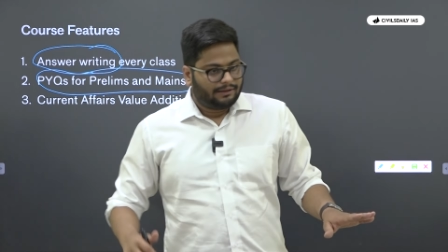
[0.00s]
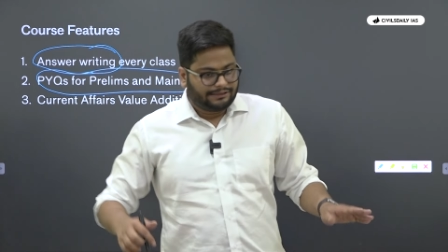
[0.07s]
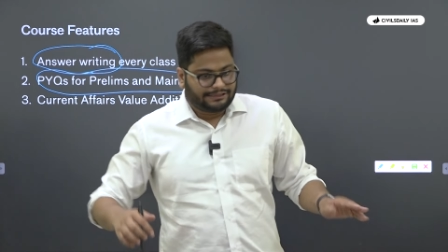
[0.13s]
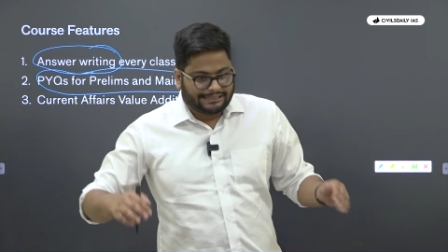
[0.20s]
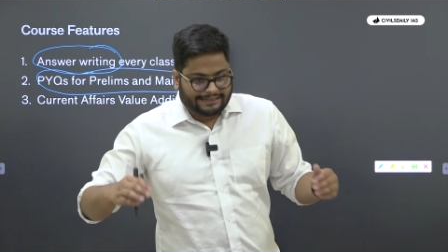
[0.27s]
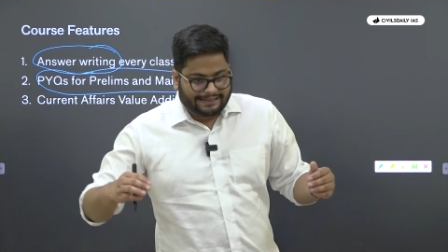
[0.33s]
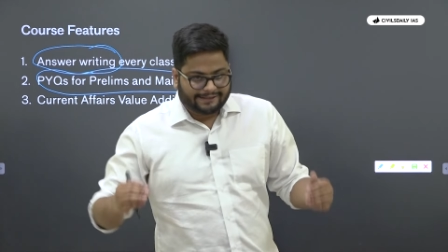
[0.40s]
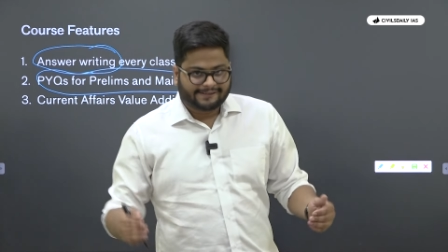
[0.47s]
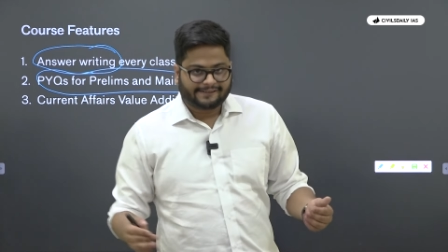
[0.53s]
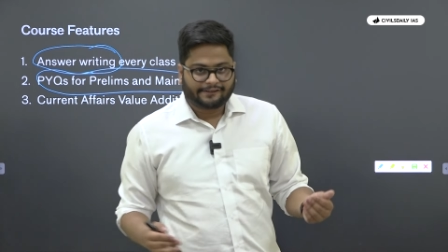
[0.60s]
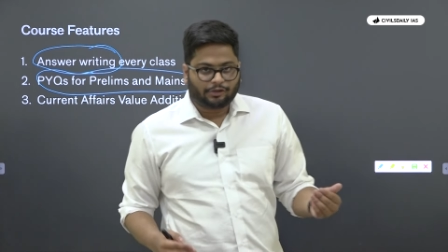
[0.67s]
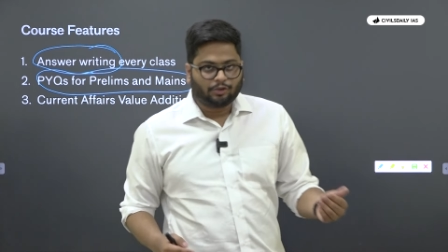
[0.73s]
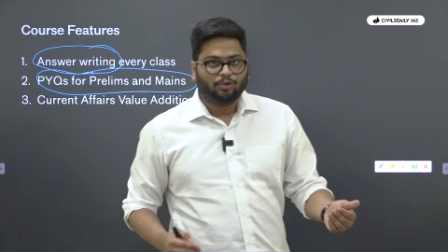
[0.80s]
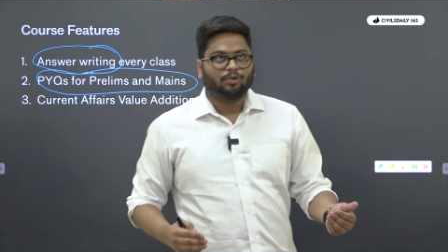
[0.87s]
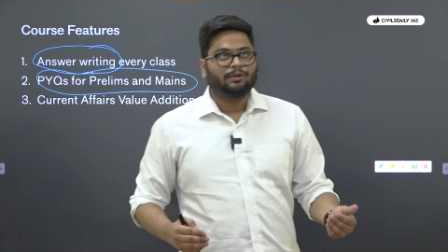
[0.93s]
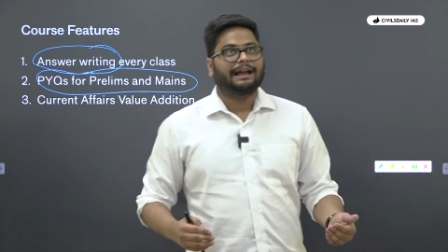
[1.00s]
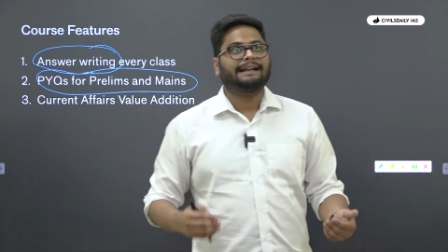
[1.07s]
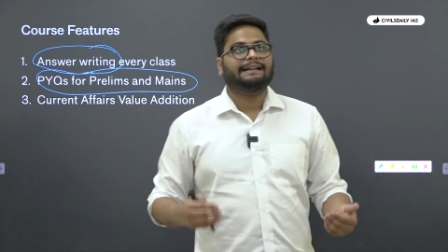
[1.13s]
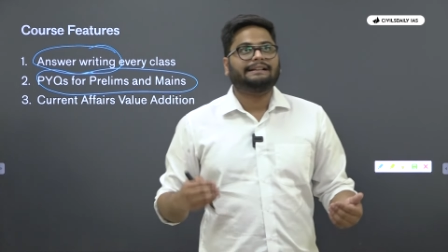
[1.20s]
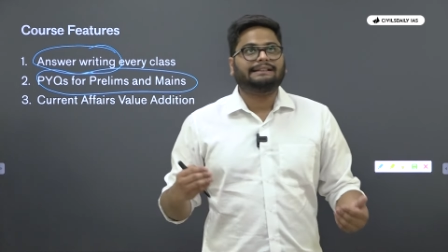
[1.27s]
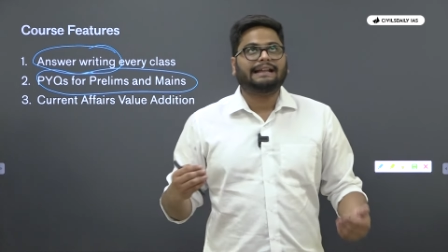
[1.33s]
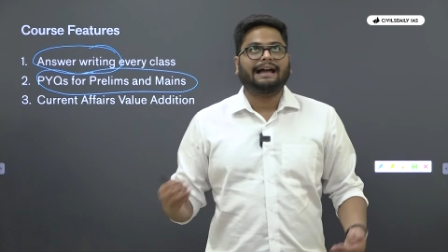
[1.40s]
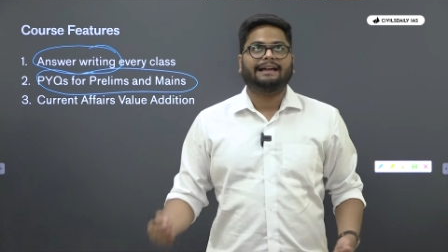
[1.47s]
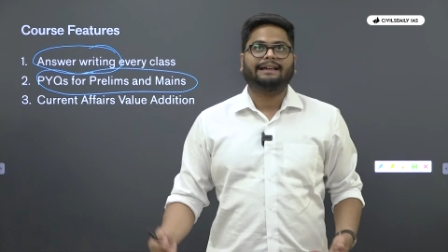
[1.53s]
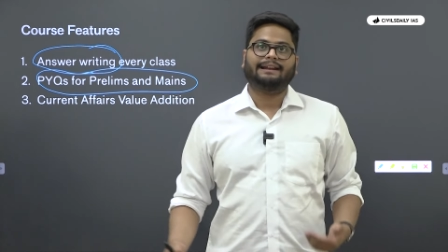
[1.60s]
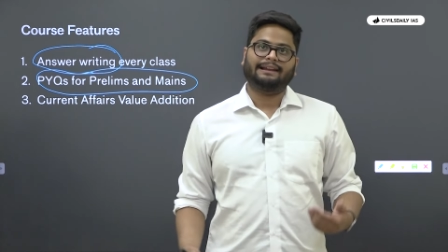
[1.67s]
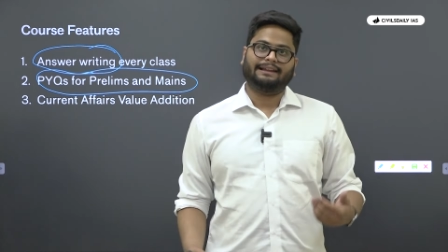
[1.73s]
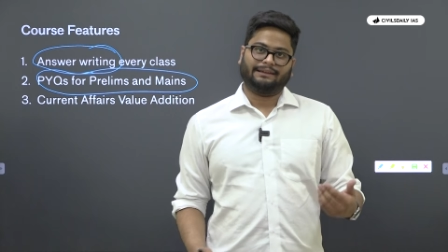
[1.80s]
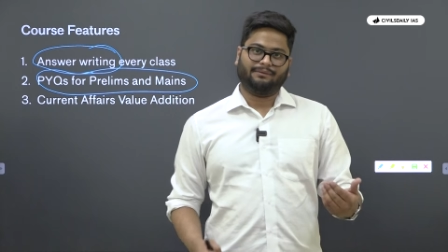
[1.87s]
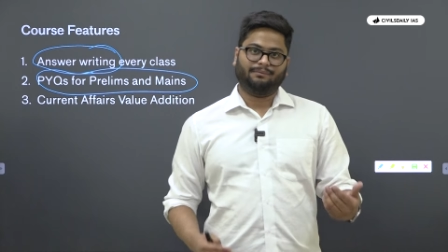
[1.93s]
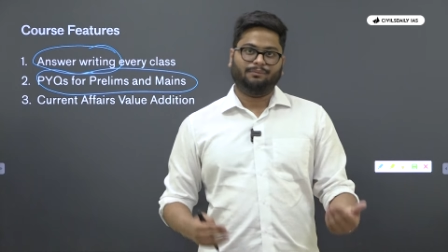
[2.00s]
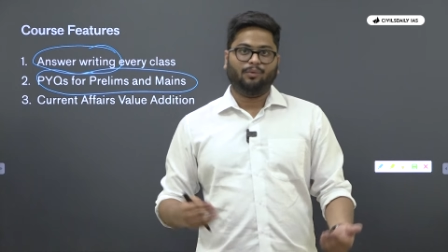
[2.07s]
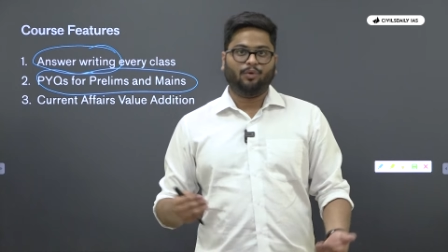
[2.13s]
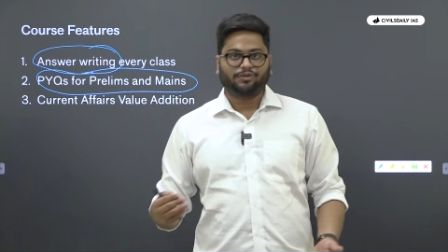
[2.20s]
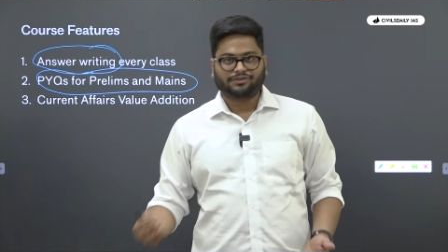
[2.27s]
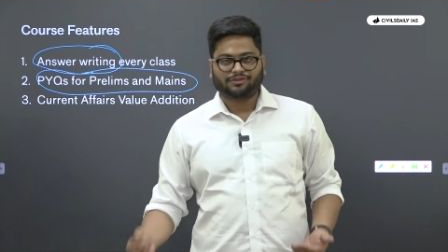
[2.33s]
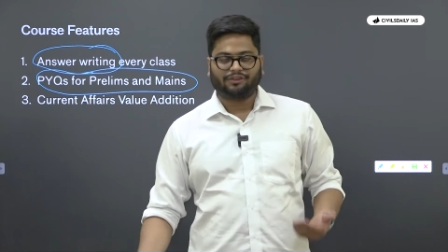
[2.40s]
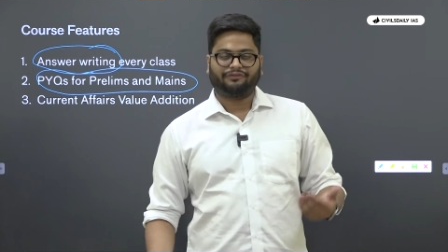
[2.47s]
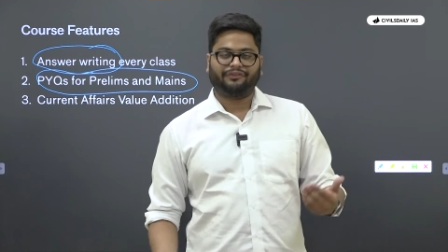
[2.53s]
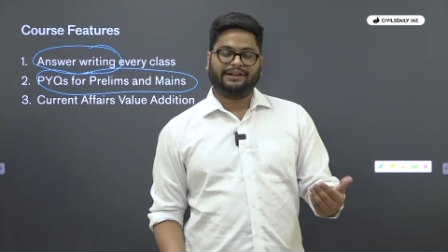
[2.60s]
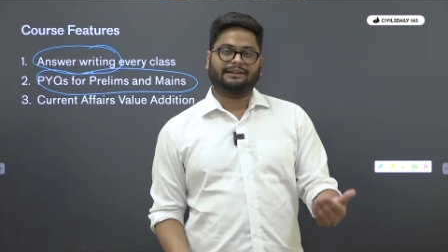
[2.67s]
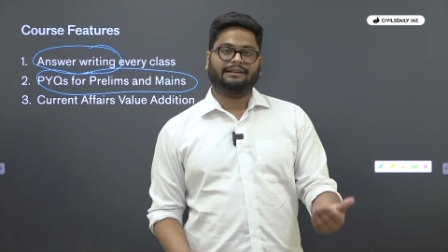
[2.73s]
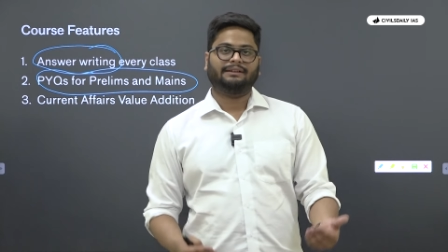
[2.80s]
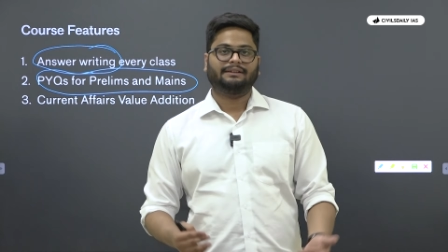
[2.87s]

G S two entirely, most of it,